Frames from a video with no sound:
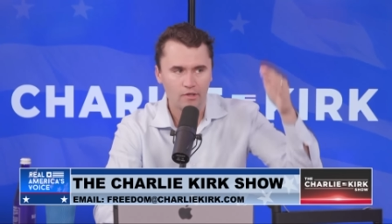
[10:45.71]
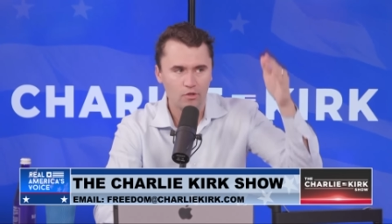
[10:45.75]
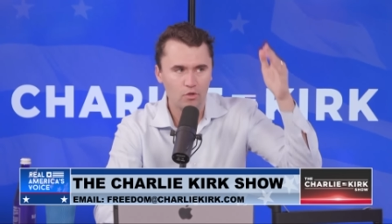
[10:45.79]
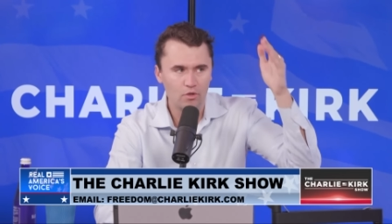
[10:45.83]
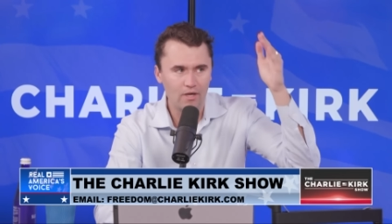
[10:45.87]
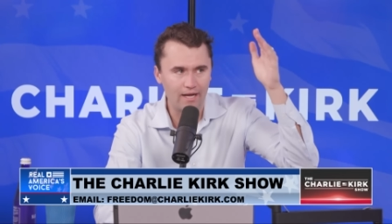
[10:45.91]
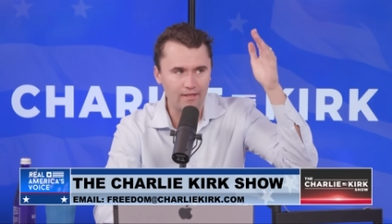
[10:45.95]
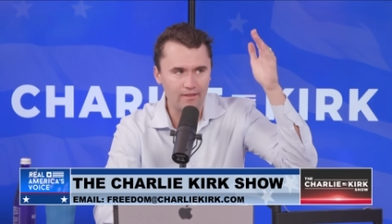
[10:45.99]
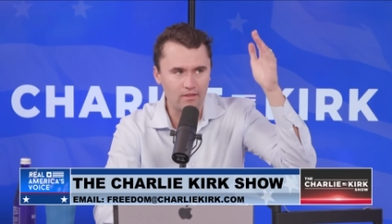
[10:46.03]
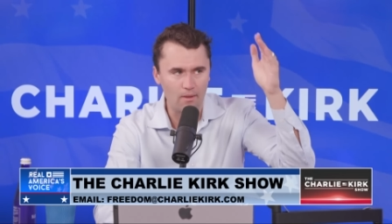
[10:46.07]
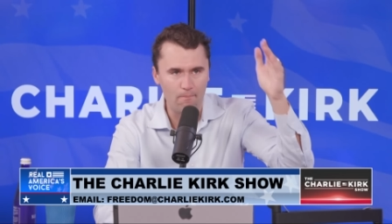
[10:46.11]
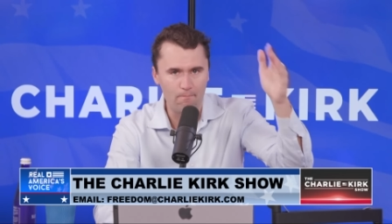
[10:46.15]

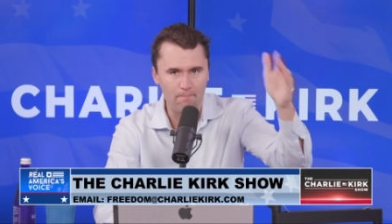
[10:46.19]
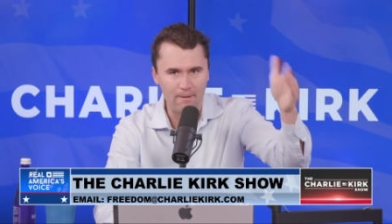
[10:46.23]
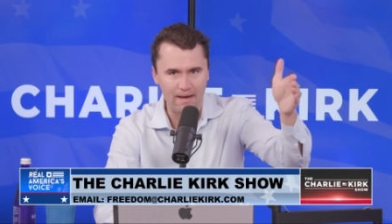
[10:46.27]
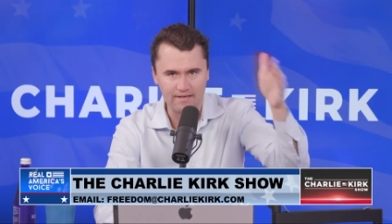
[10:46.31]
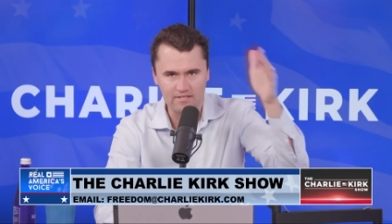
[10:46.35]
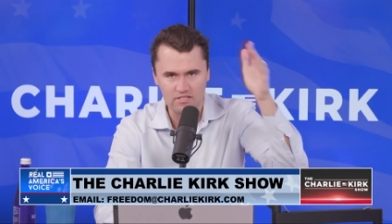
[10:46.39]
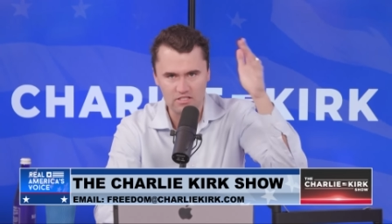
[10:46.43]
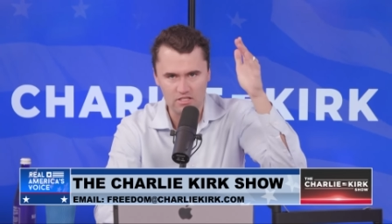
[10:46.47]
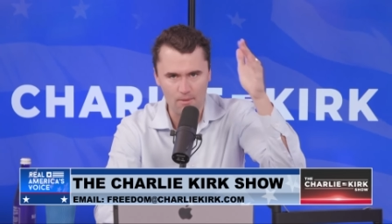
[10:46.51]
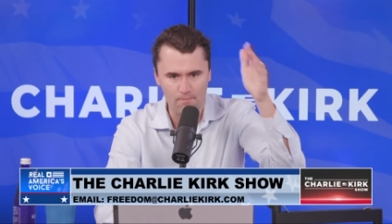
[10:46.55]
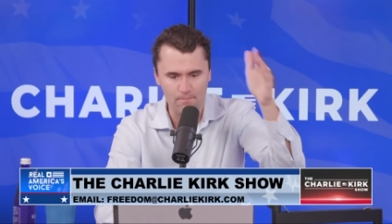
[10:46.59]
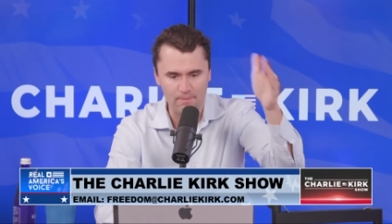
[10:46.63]
You got the
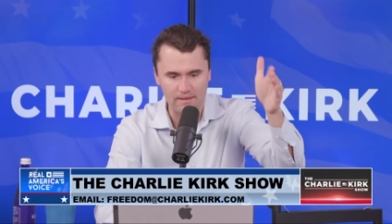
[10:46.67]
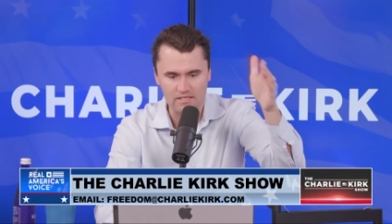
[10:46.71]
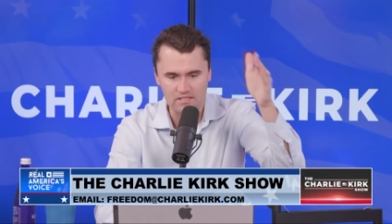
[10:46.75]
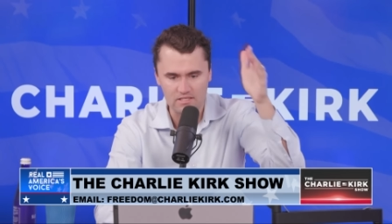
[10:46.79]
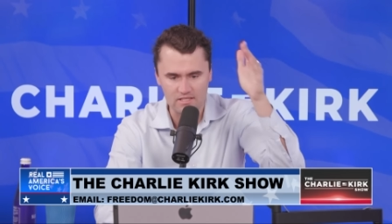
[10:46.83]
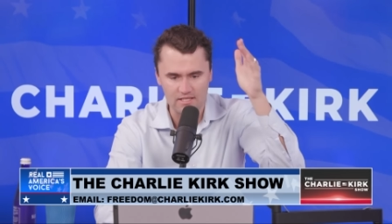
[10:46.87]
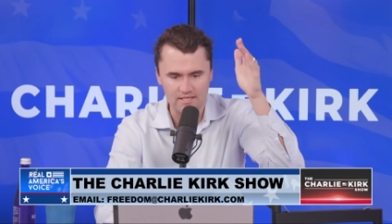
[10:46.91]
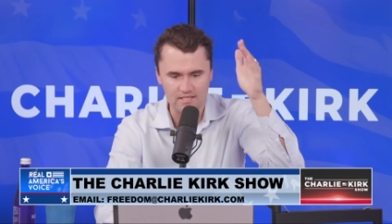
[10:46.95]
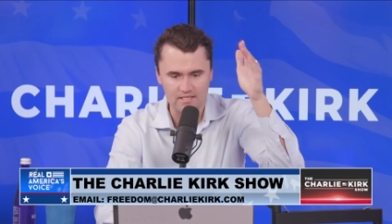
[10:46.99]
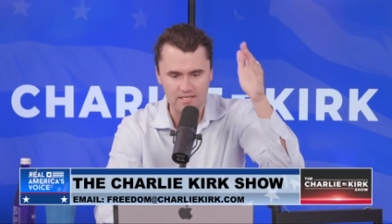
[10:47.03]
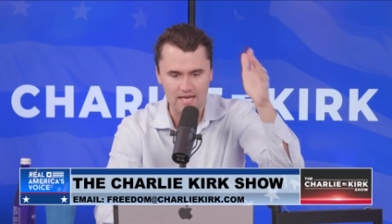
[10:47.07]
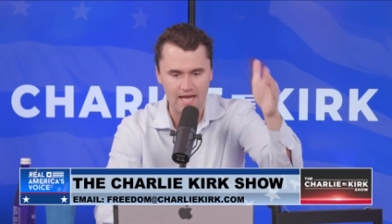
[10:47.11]
best the
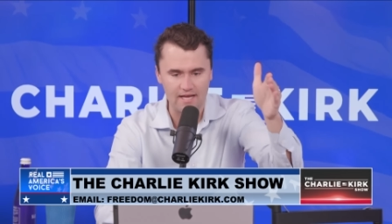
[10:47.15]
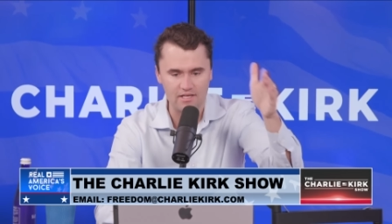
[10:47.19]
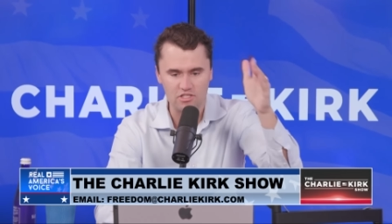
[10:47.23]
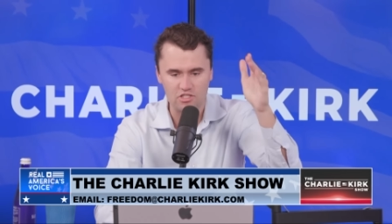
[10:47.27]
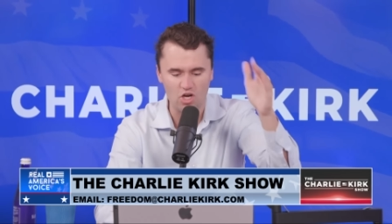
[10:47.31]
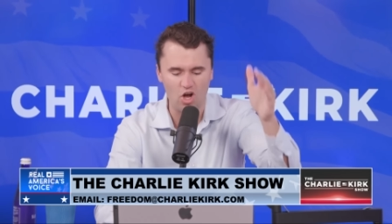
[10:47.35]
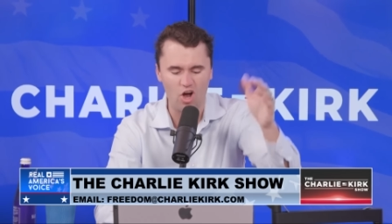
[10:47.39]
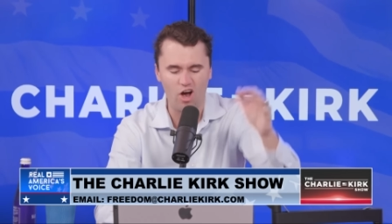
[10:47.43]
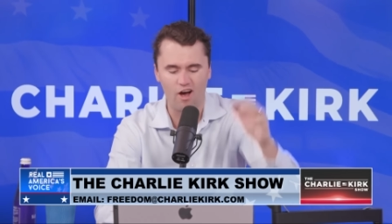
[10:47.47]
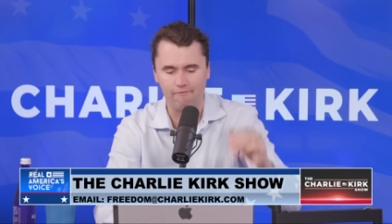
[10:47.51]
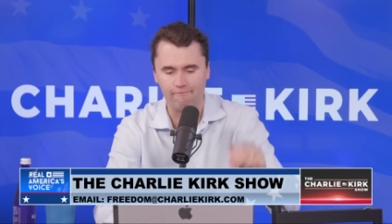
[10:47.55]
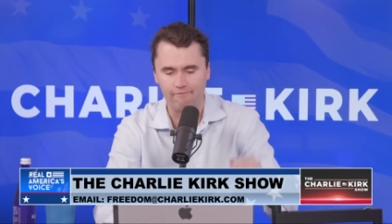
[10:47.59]
business has
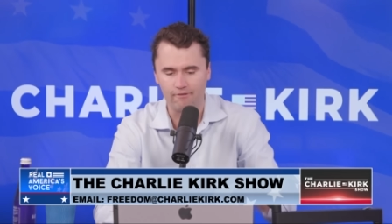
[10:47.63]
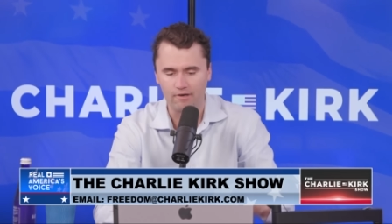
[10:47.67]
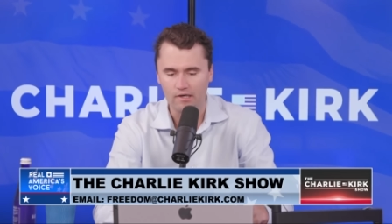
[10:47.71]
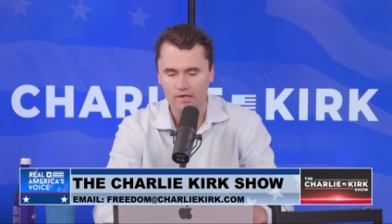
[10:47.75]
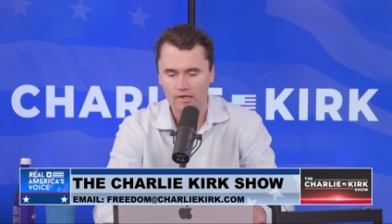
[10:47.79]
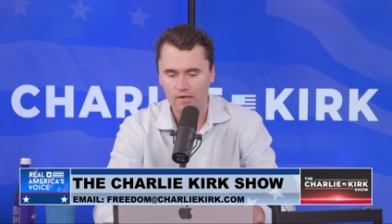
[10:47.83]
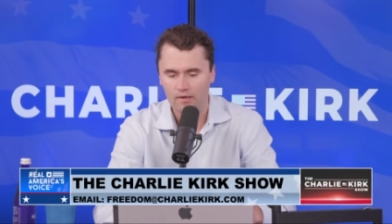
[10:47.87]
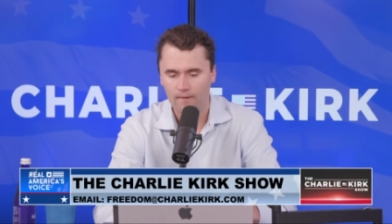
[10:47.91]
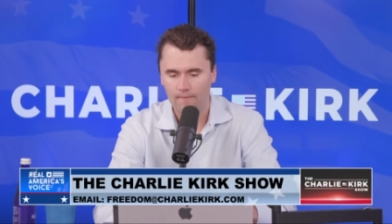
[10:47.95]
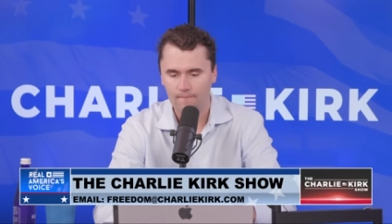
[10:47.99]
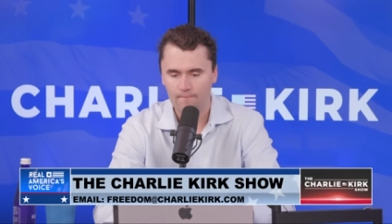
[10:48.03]
to offer.